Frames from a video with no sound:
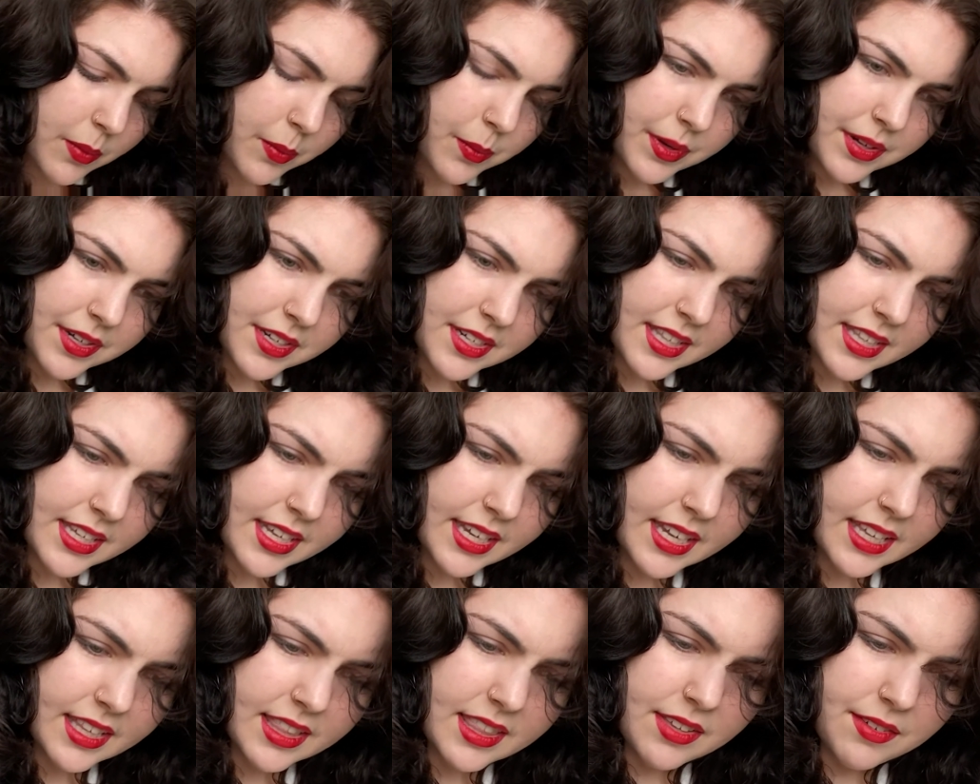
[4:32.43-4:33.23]
Where do
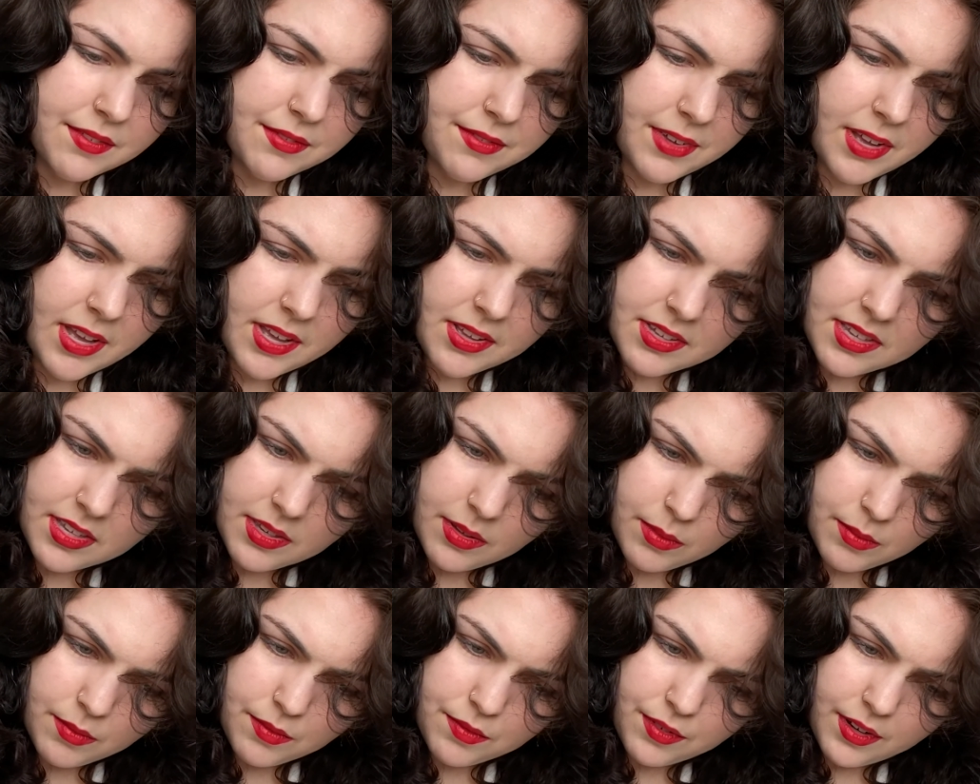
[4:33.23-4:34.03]
they get the
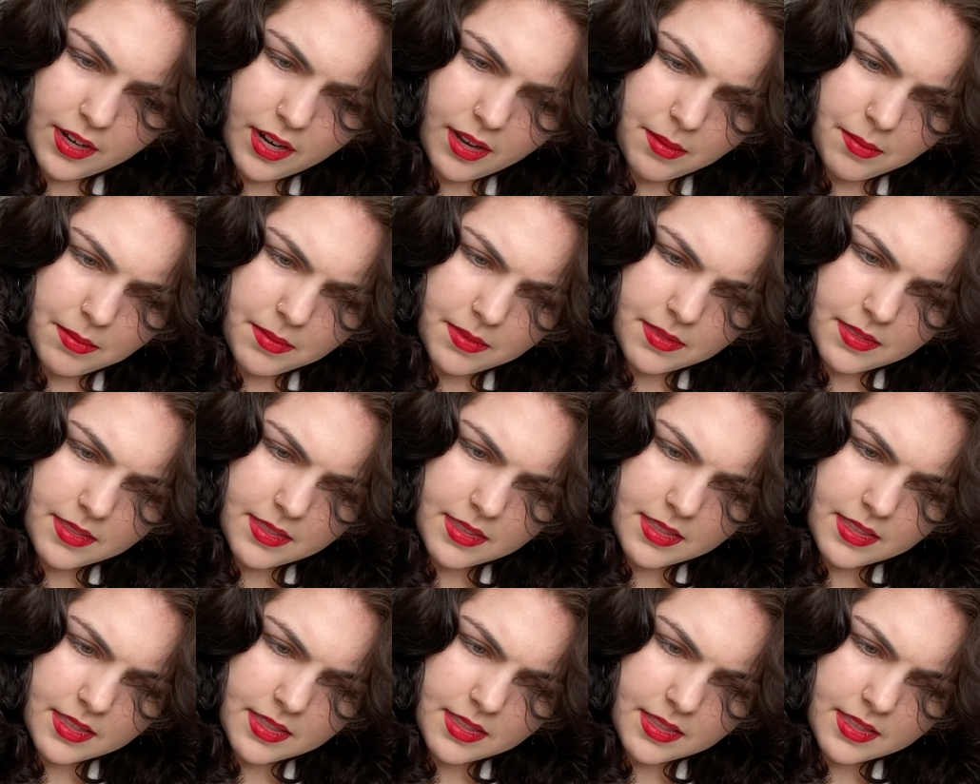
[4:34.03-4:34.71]
volume from?